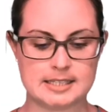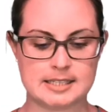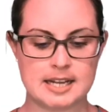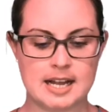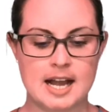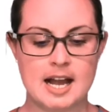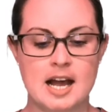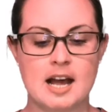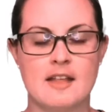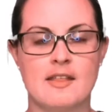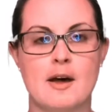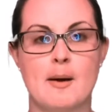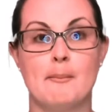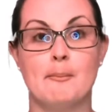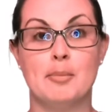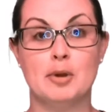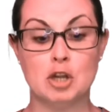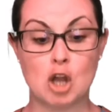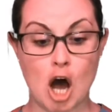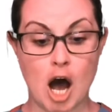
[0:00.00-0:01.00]
that
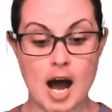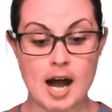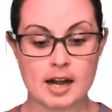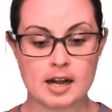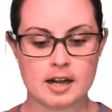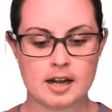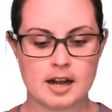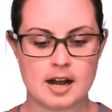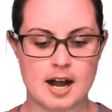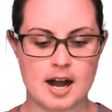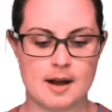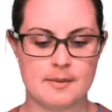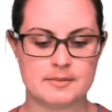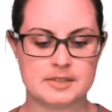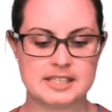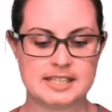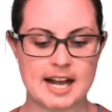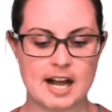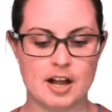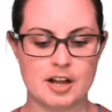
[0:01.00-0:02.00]
block
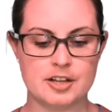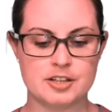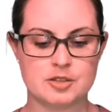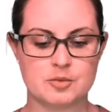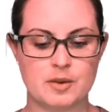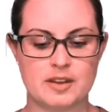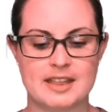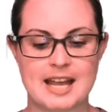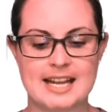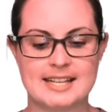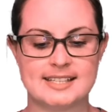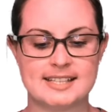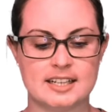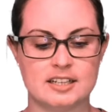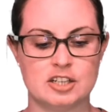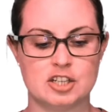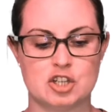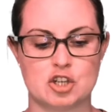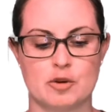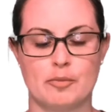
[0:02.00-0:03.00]
cells with that
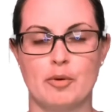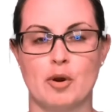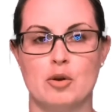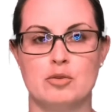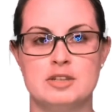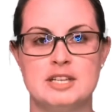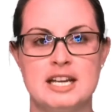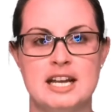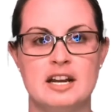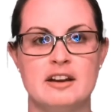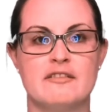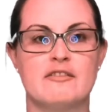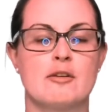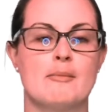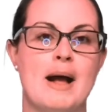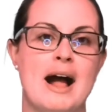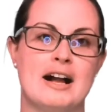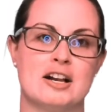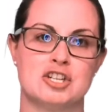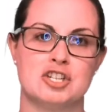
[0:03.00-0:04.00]
signature protein from
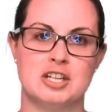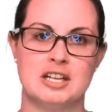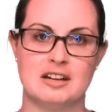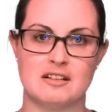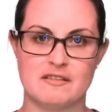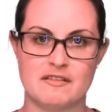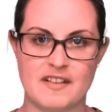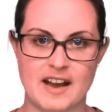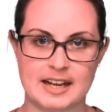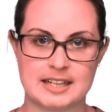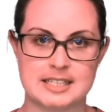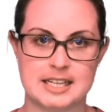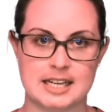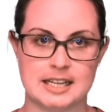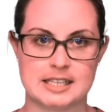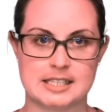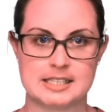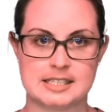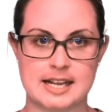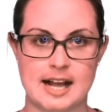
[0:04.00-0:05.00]
actually infecting the
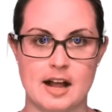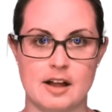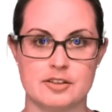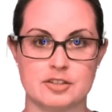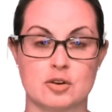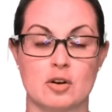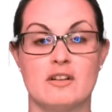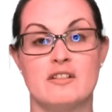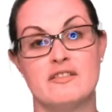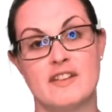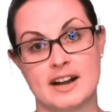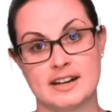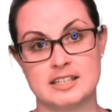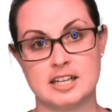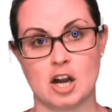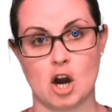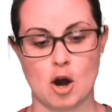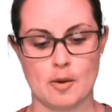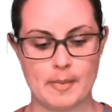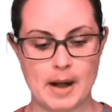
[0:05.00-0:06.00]
cells or infecting our
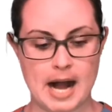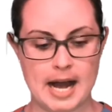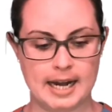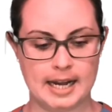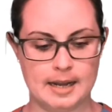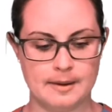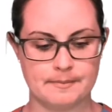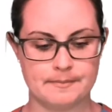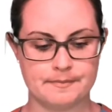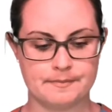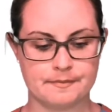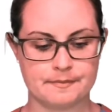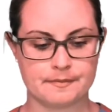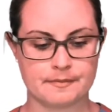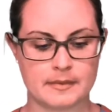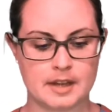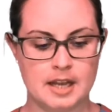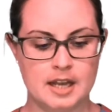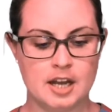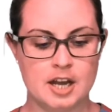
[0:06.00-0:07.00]
body.
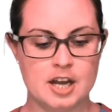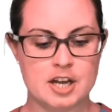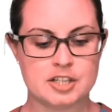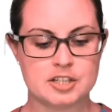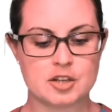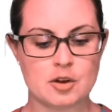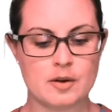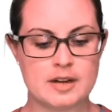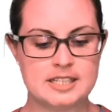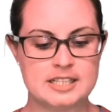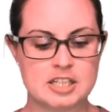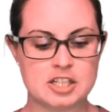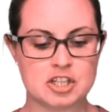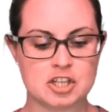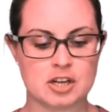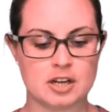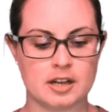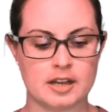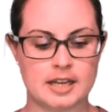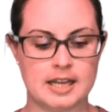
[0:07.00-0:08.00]
So
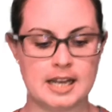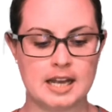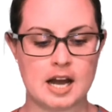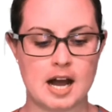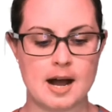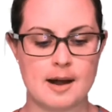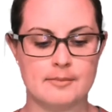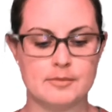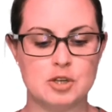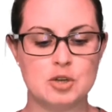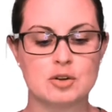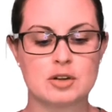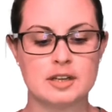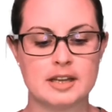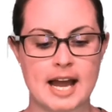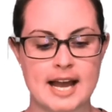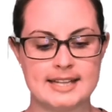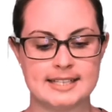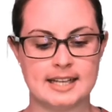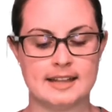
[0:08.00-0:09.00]
additionally,
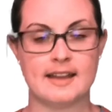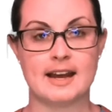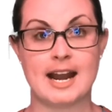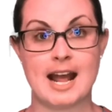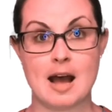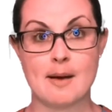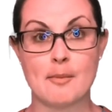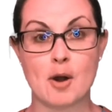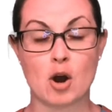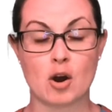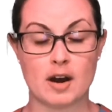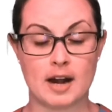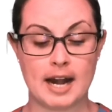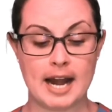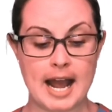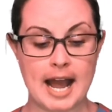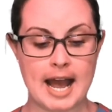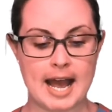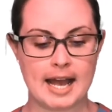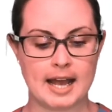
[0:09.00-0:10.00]
utilizing that
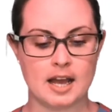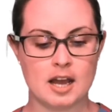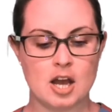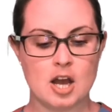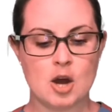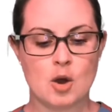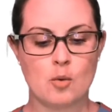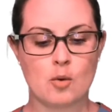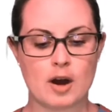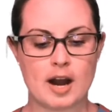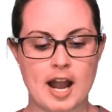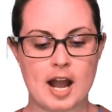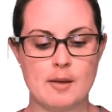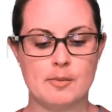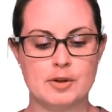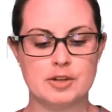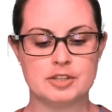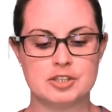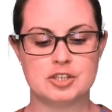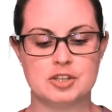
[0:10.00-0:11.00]
mRNA, we're able
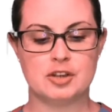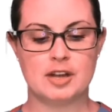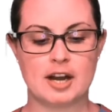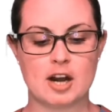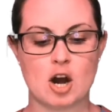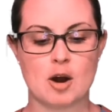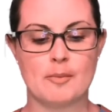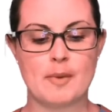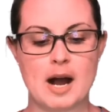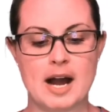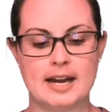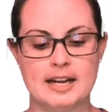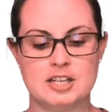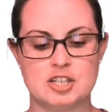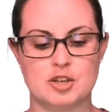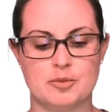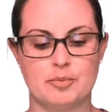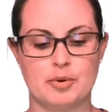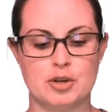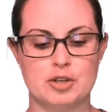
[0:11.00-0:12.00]
to get our body to
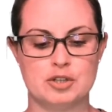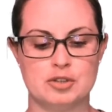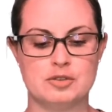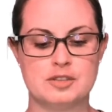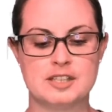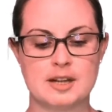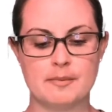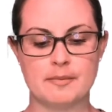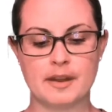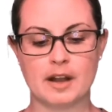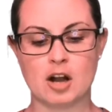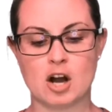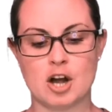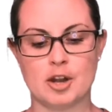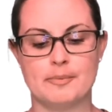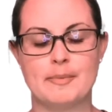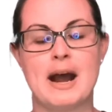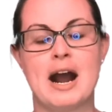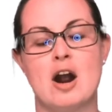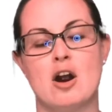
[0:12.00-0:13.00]
produce something called
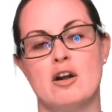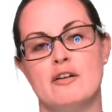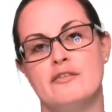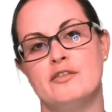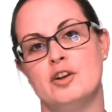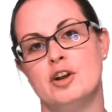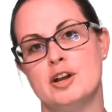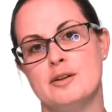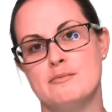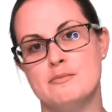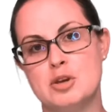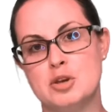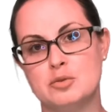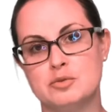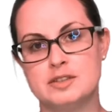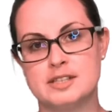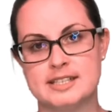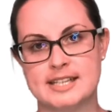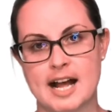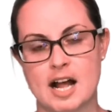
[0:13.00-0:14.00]
powerful immune
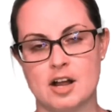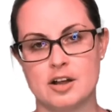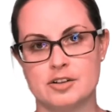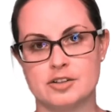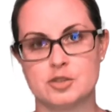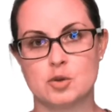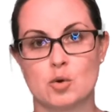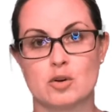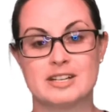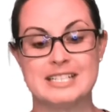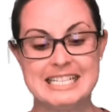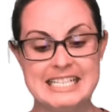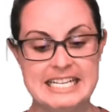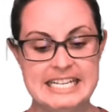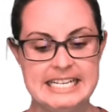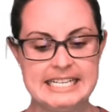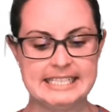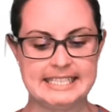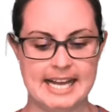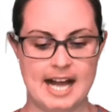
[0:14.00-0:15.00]
cells, or T
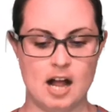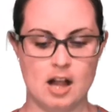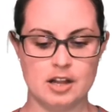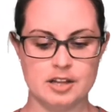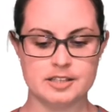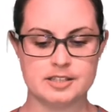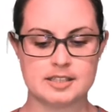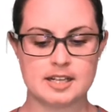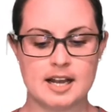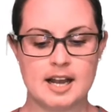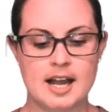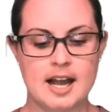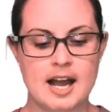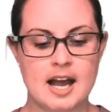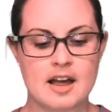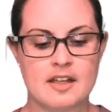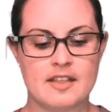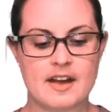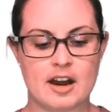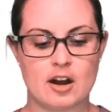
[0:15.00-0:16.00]
cells,
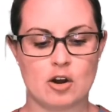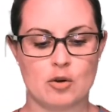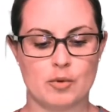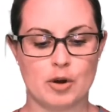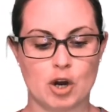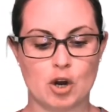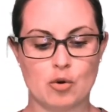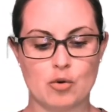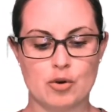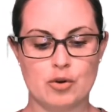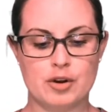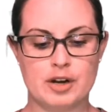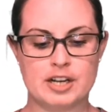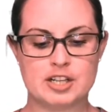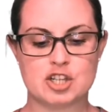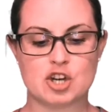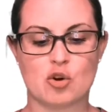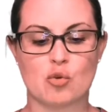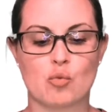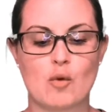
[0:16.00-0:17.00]
that are recruited to
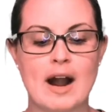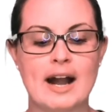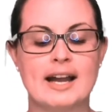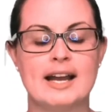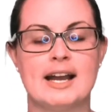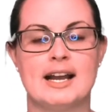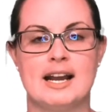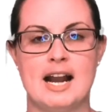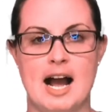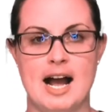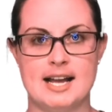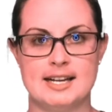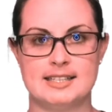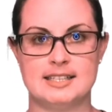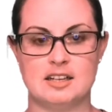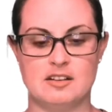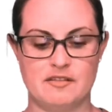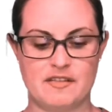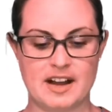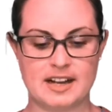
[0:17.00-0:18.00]
recognize
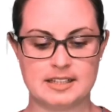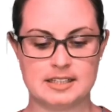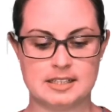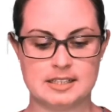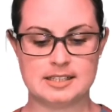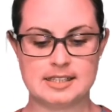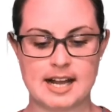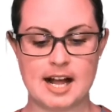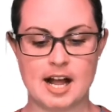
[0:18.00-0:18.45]
infected cells